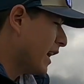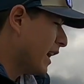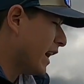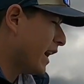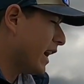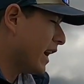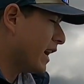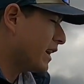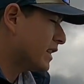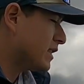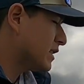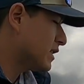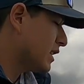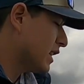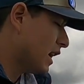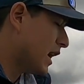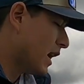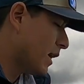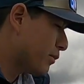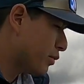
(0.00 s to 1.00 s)
And
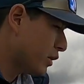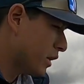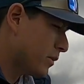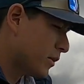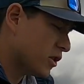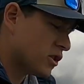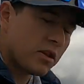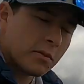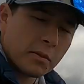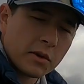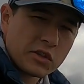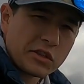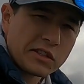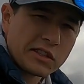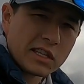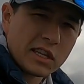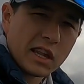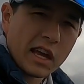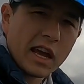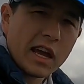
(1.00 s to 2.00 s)
pretty much the mission
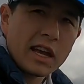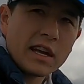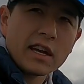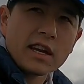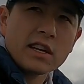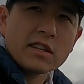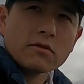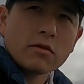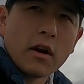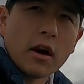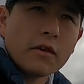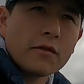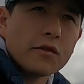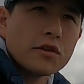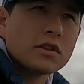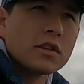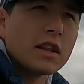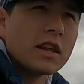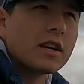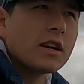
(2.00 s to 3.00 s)
today is
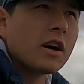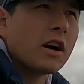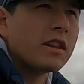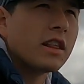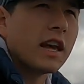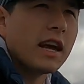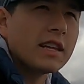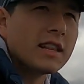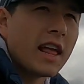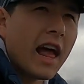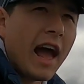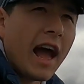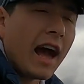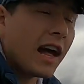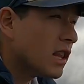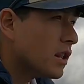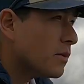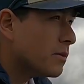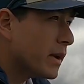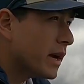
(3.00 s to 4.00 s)
rockfish, lingcod, and
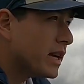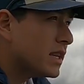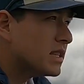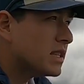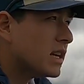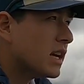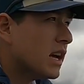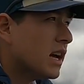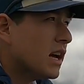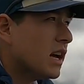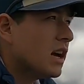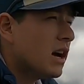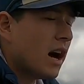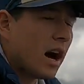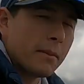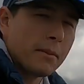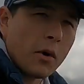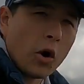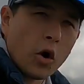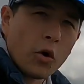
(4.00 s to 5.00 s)
halibut.
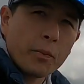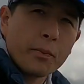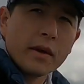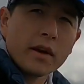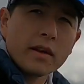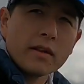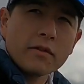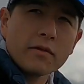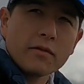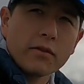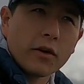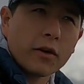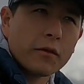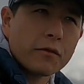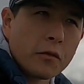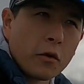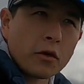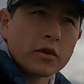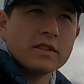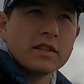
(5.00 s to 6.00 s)
I'm hoping for
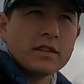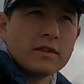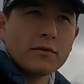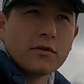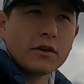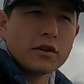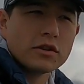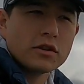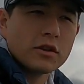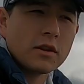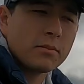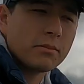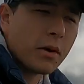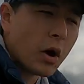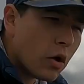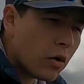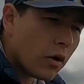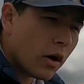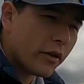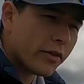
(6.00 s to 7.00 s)
14 fish in the
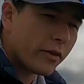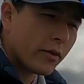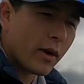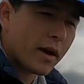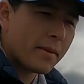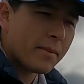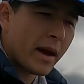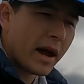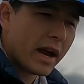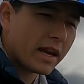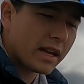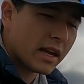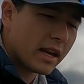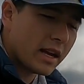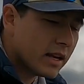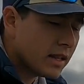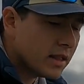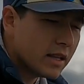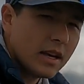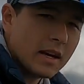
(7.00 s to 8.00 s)
boat on the way back
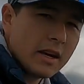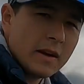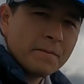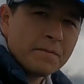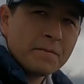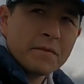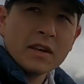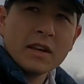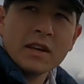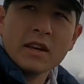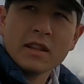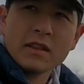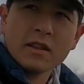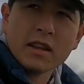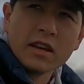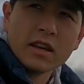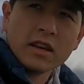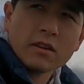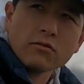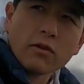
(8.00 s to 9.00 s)
in.
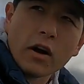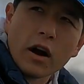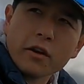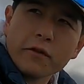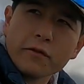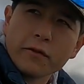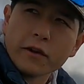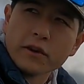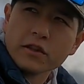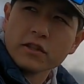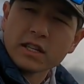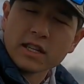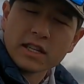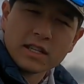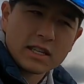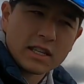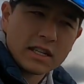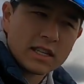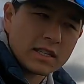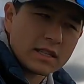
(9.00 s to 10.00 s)
The rockfish
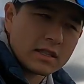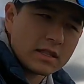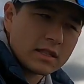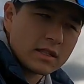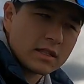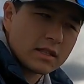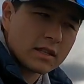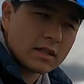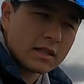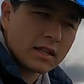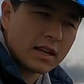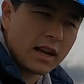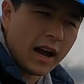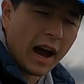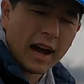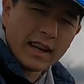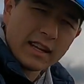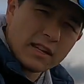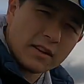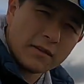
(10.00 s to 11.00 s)
season
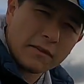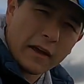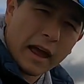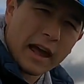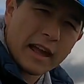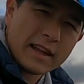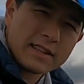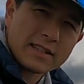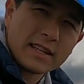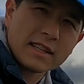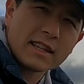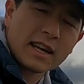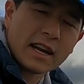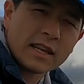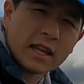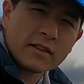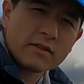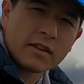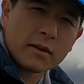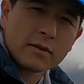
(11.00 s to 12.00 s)
kind of ends at the
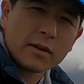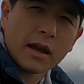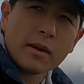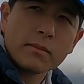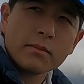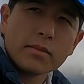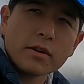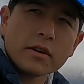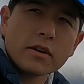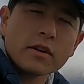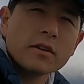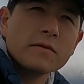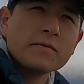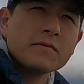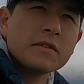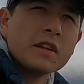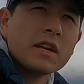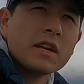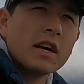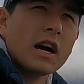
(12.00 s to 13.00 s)
end of September.
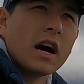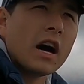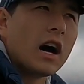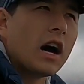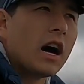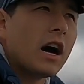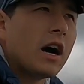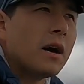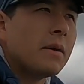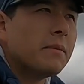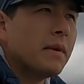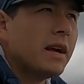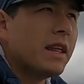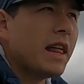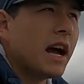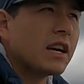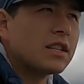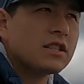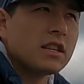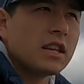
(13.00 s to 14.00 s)
It
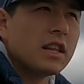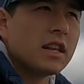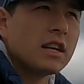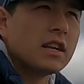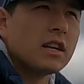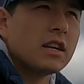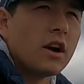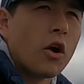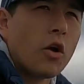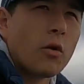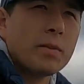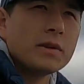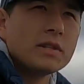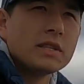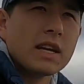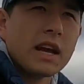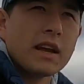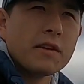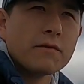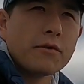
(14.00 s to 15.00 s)
actually opens
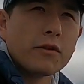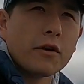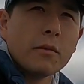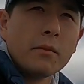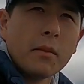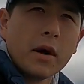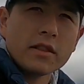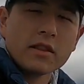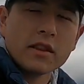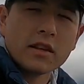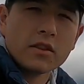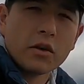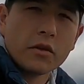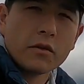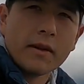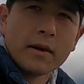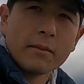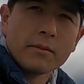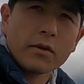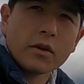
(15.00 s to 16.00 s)
again for a month in
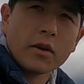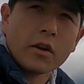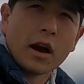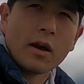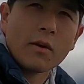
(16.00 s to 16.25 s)
November.